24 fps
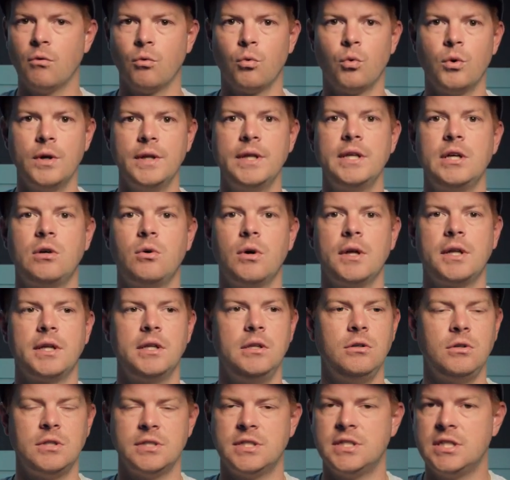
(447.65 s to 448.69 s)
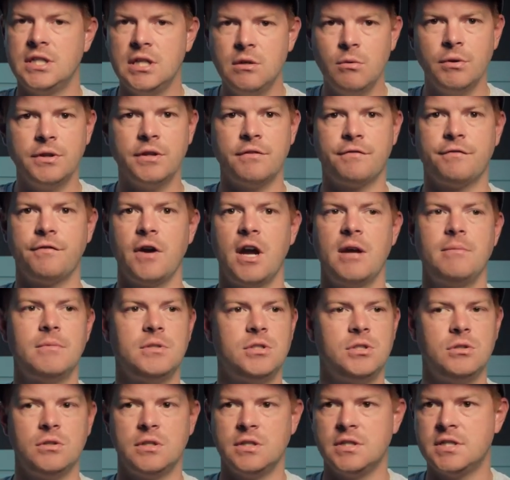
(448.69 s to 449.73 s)
really quickly you can see what the frame
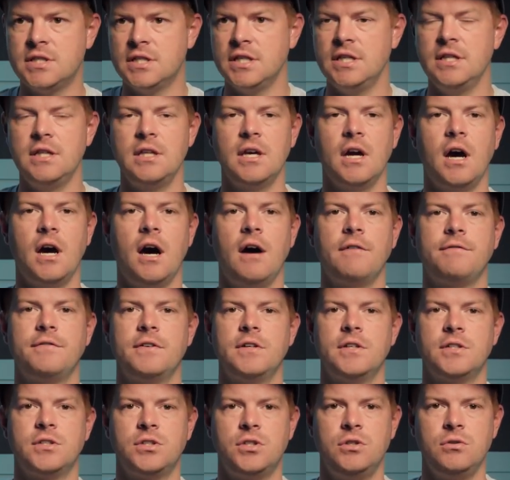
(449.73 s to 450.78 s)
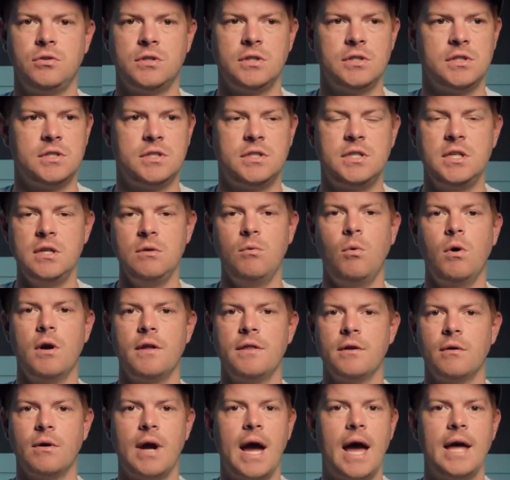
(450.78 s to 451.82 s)
is you can see the office you can see where
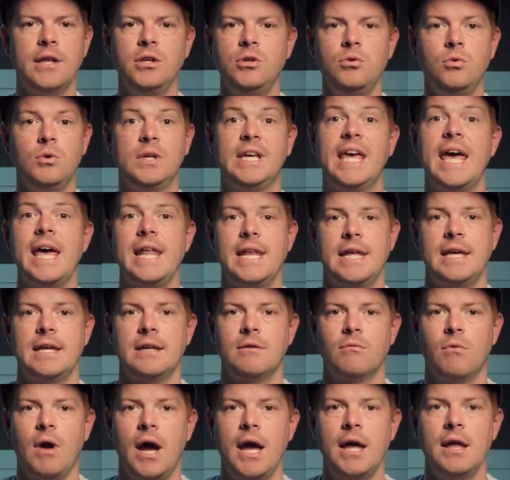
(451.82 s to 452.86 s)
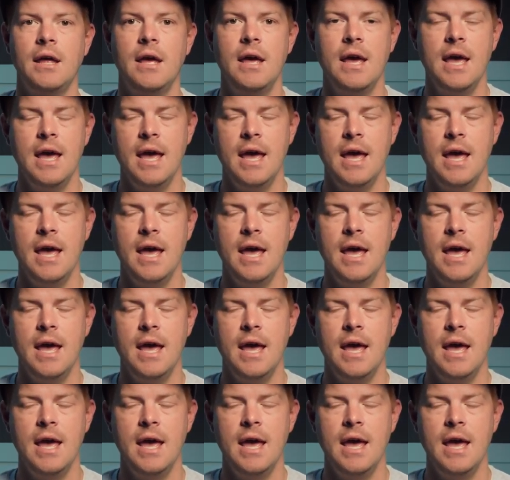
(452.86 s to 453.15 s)
they're at you get it right